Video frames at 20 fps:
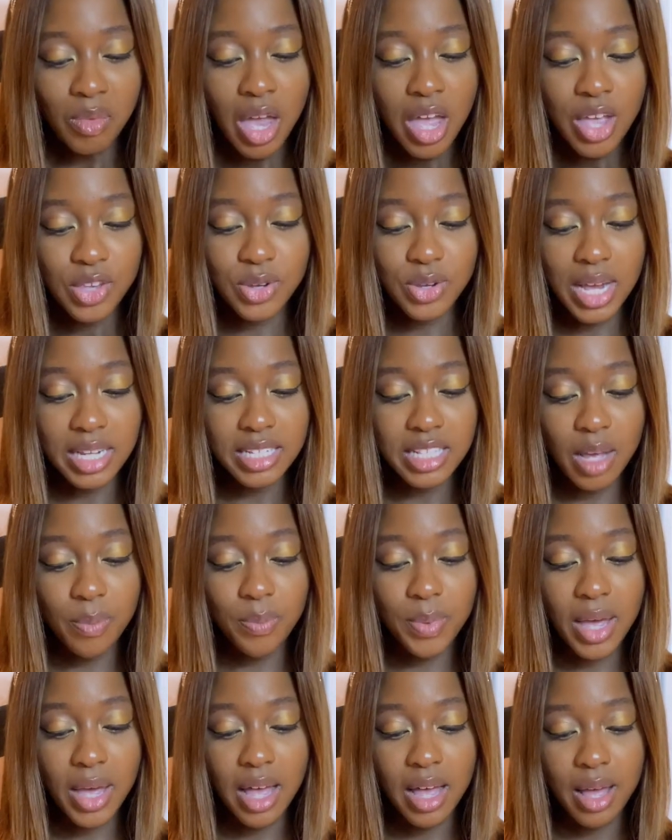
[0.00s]
So next
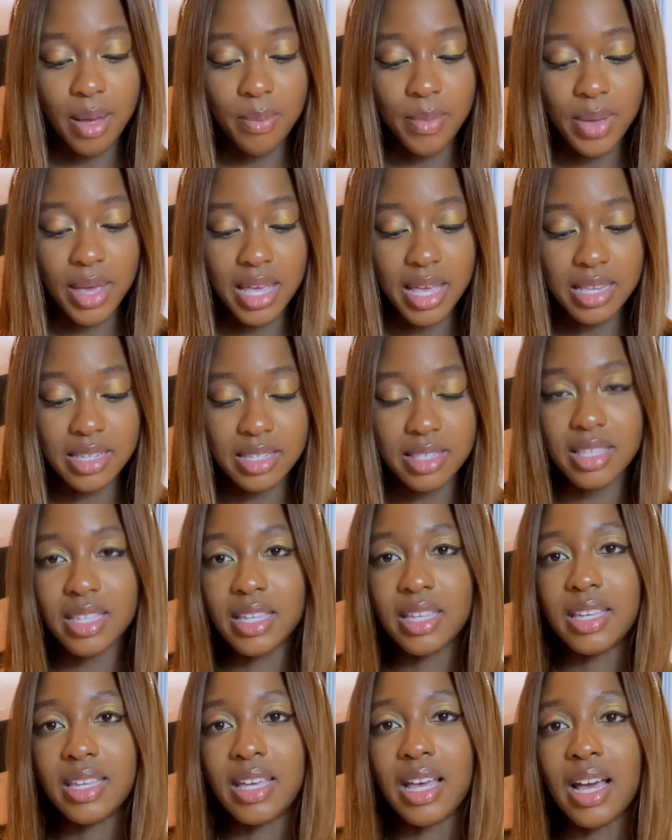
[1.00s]
up is
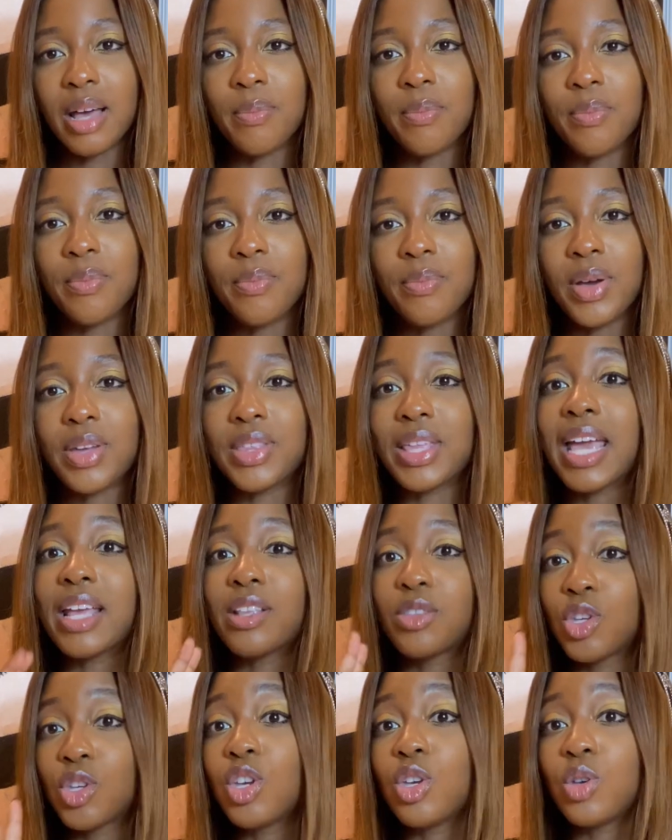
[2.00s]
the
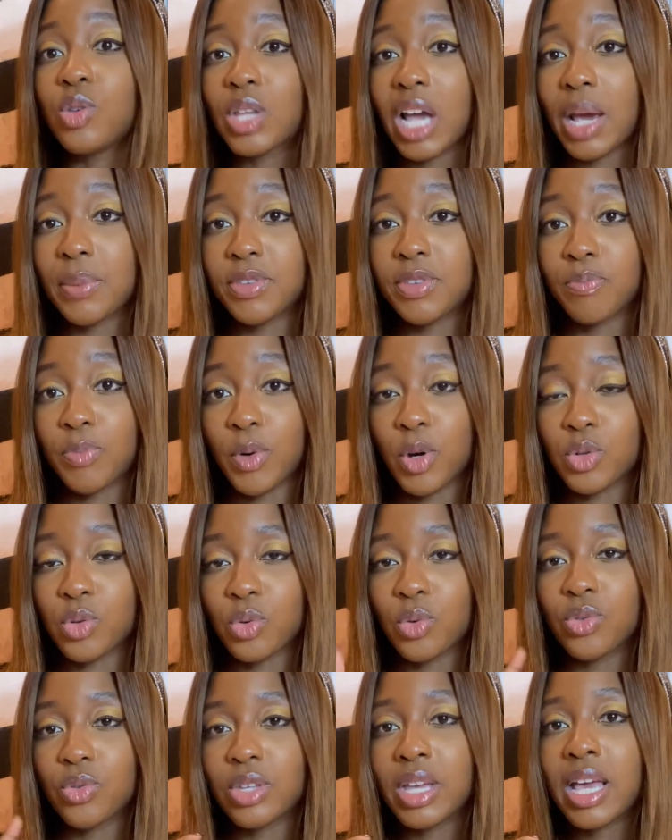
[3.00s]
two types of
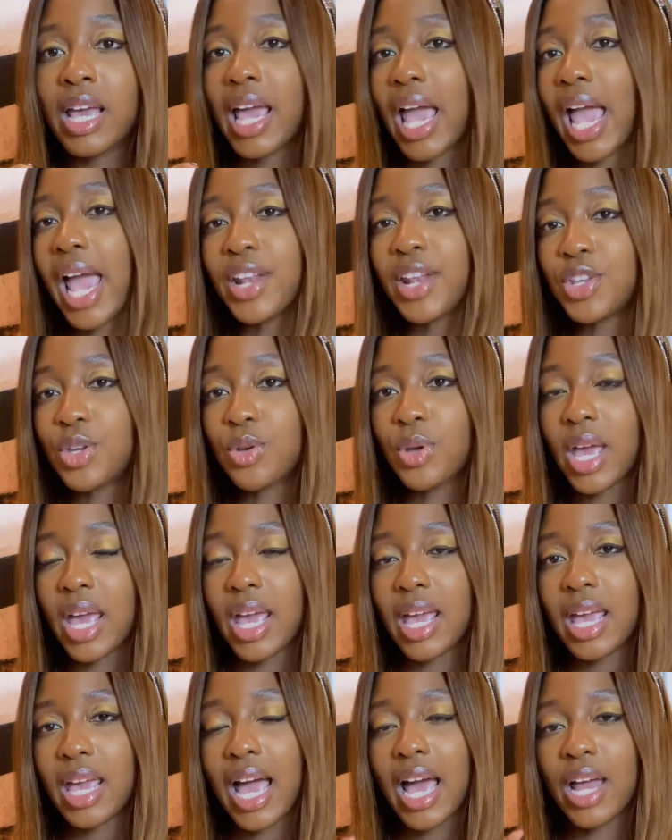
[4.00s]
bottles,
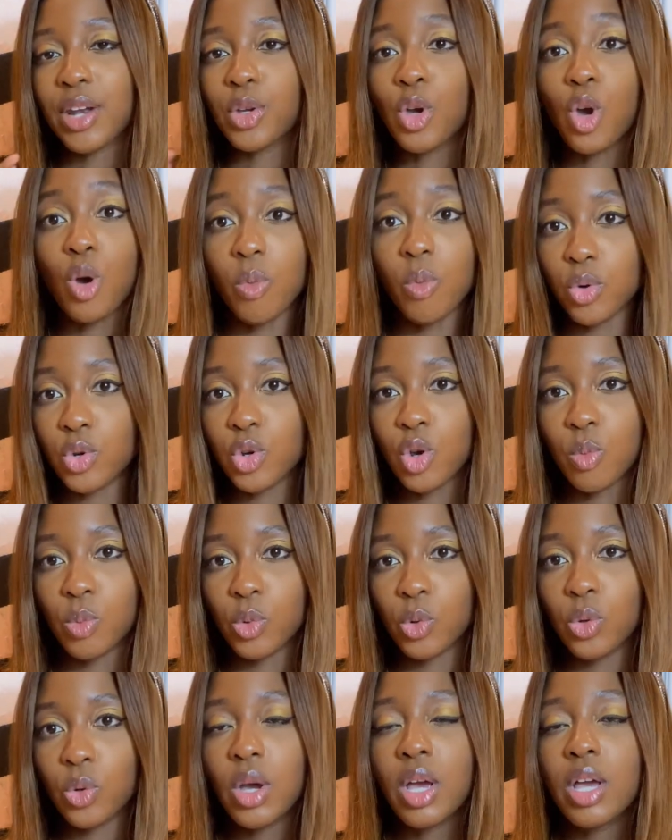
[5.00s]
NUK and
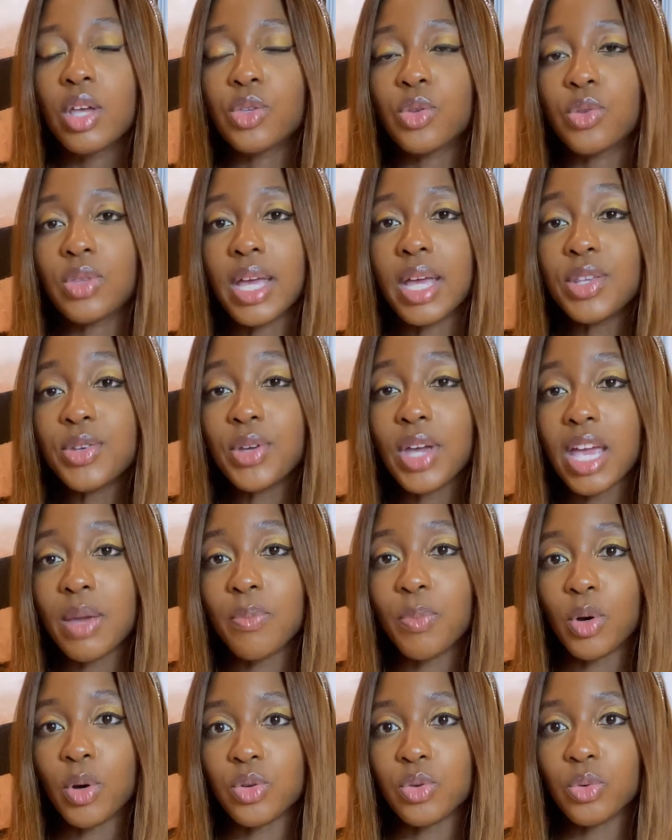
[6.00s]
Komotomo. So the NUK
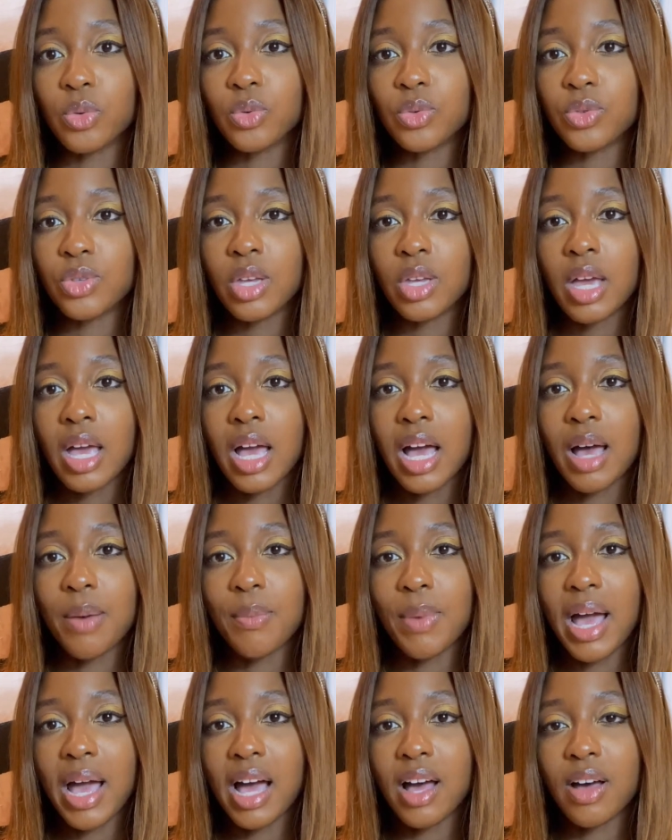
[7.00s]
bottles
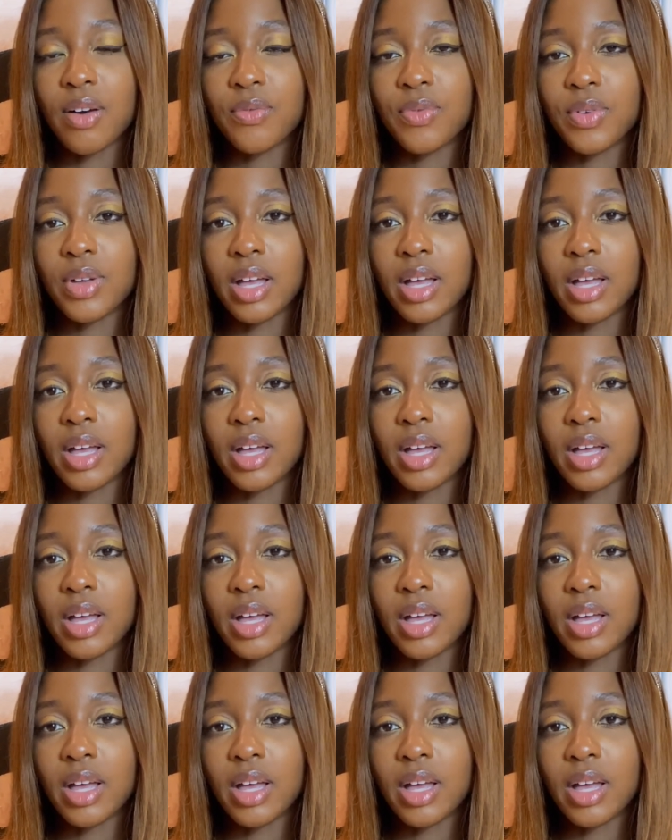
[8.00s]
have